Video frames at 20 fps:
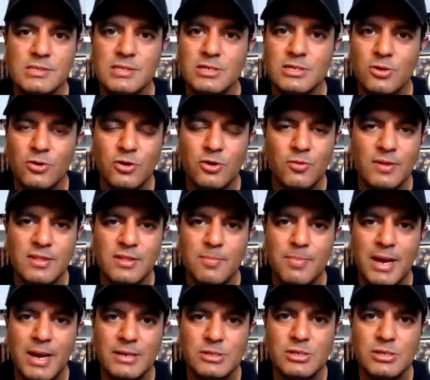They don't know what their
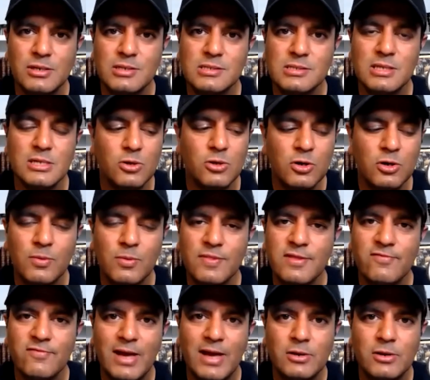passion is. They don't know what
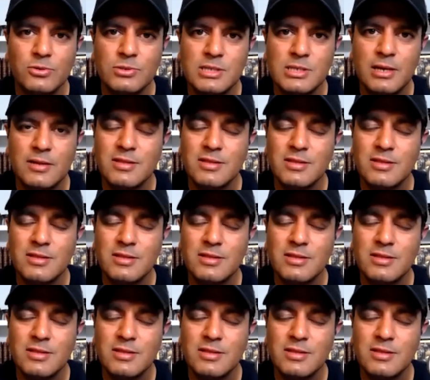their values are.